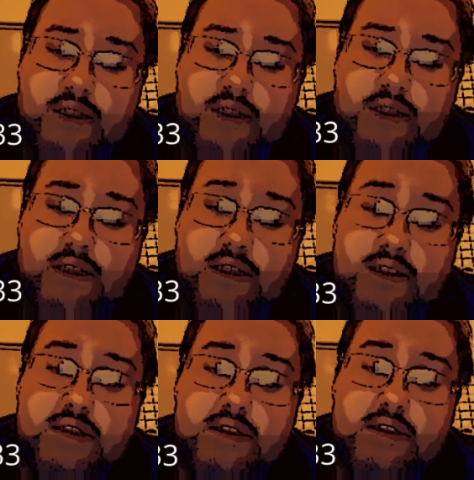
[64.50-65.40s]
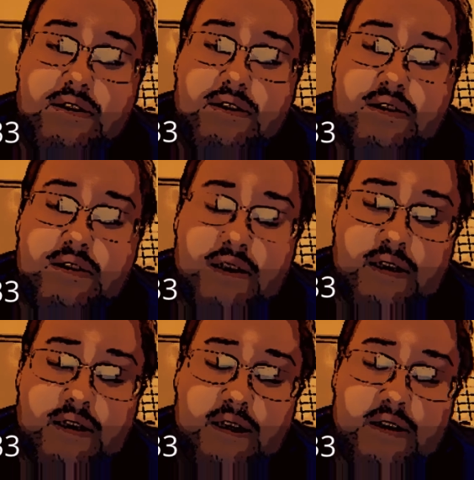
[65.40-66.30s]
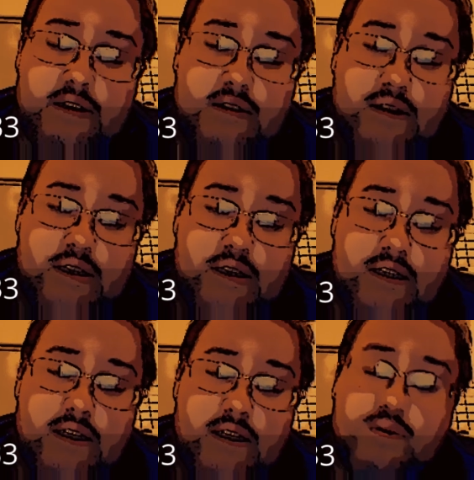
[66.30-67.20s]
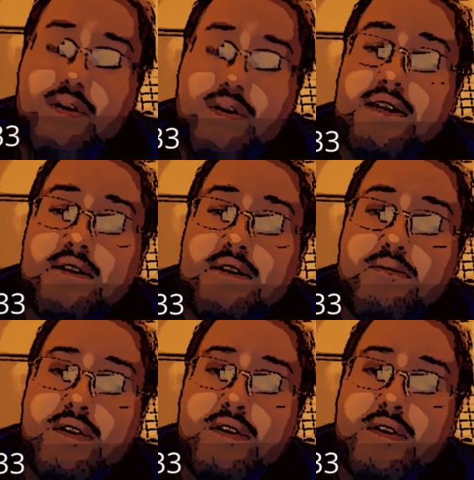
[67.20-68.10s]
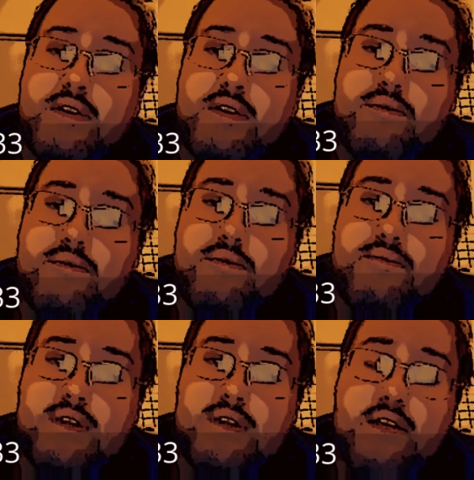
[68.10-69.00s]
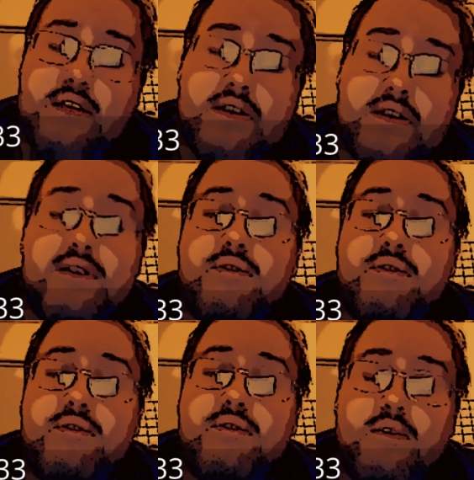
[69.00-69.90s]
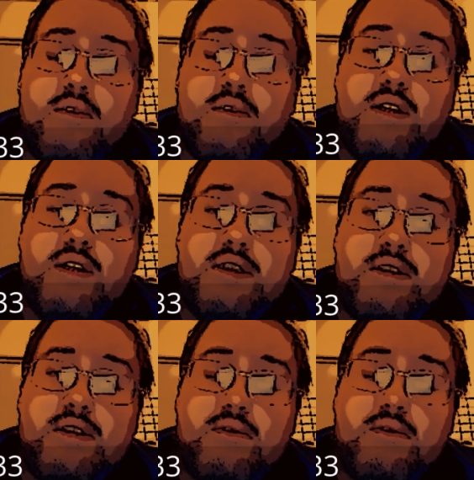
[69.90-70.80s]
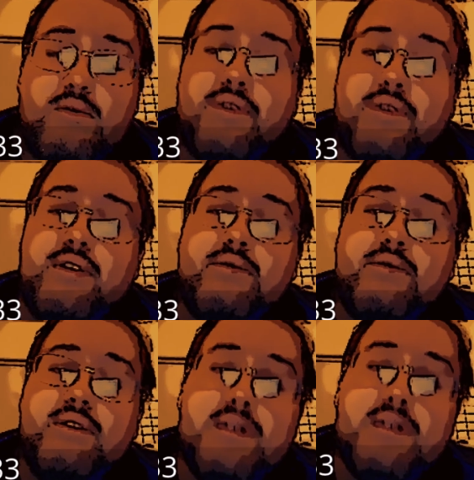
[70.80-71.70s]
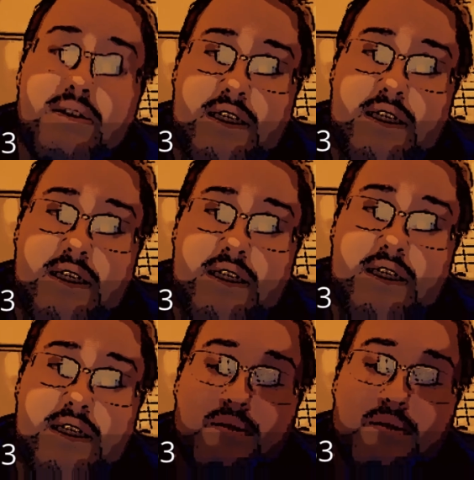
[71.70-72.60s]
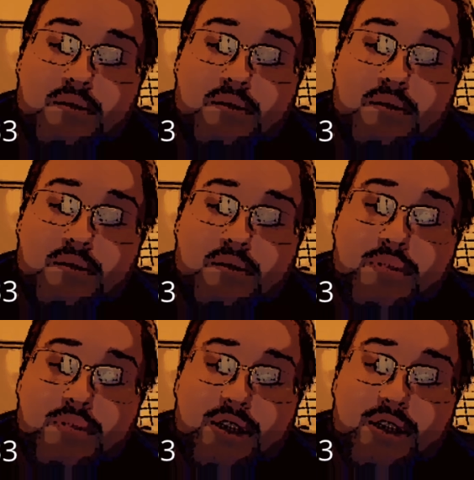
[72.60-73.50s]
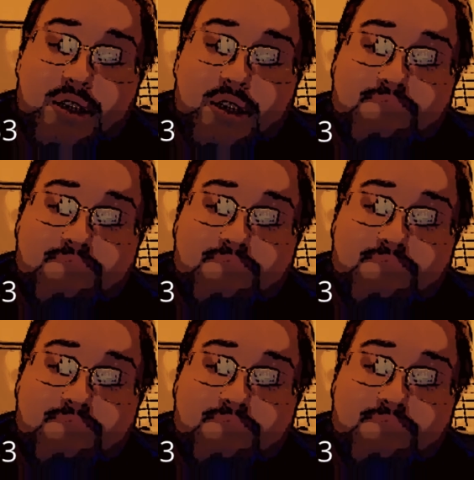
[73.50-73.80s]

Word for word: Against and again I will cast him below. This here's the prepared on YTO number 133, and until next time, BRB.